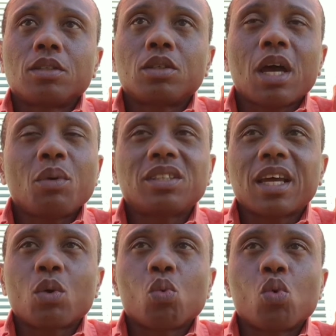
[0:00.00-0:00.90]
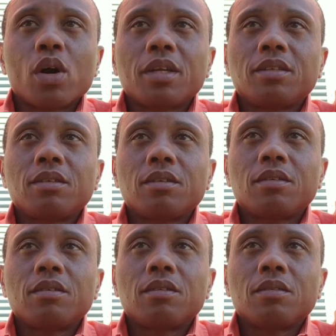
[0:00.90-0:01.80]
So that was like one
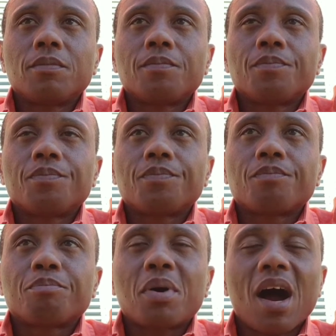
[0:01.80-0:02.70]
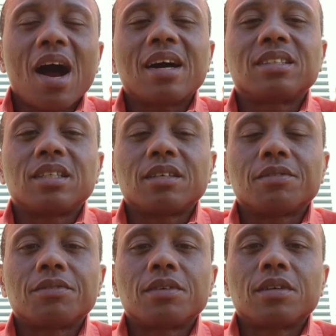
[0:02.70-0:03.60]

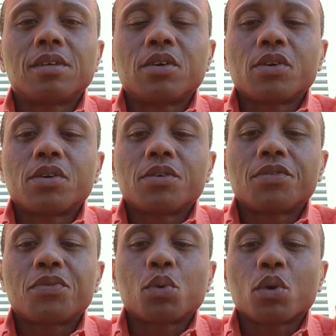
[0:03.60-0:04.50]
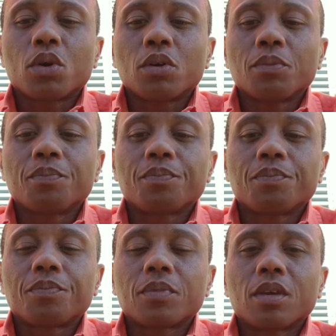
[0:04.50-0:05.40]
positive for
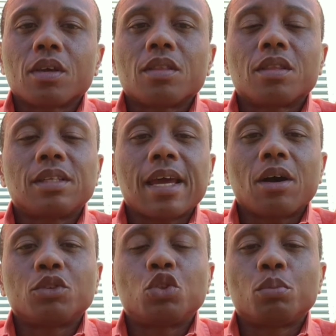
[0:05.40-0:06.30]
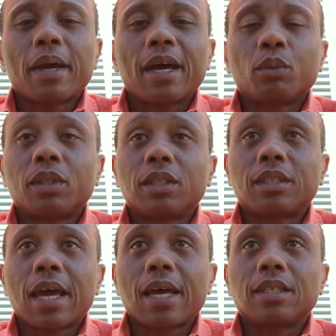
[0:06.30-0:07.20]
the down tube battery, is
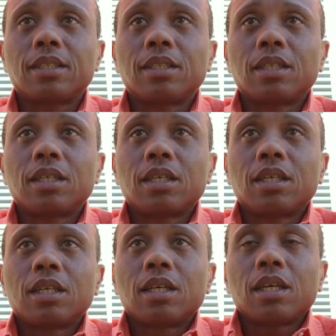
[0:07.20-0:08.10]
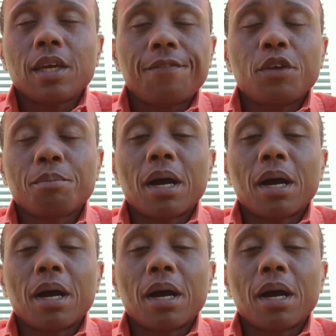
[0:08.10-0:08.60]
that if you're